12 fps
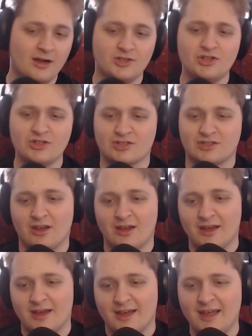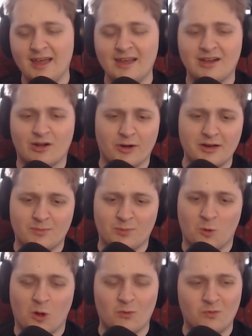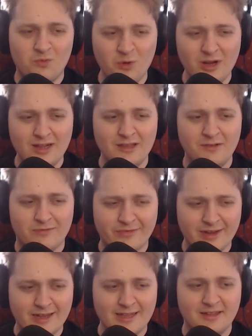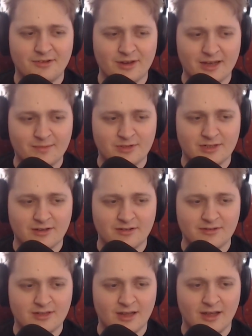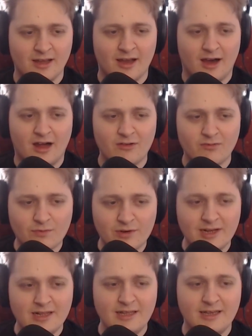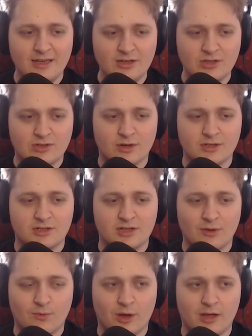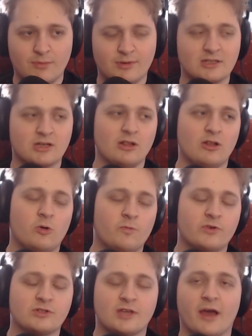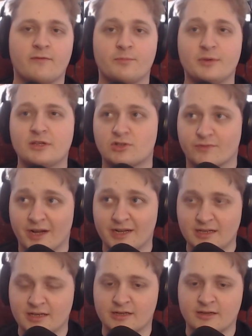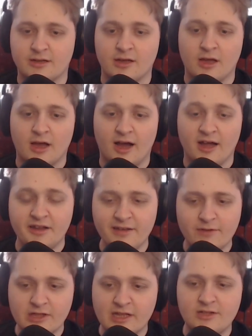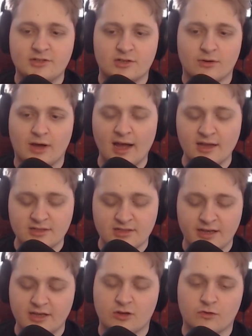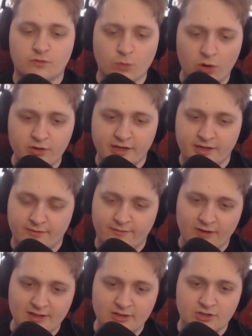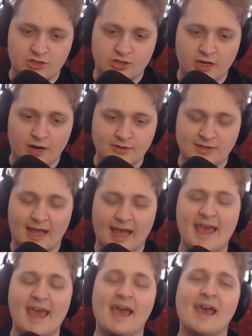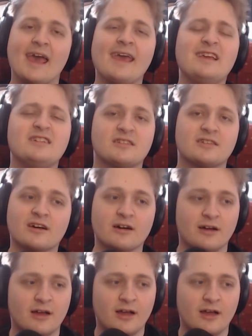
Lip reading: Just incredible. A really, really good episode. And a really interesting way, because a lot of us have been dreading it. And even then, so as a chronic Phil and Sharon hater,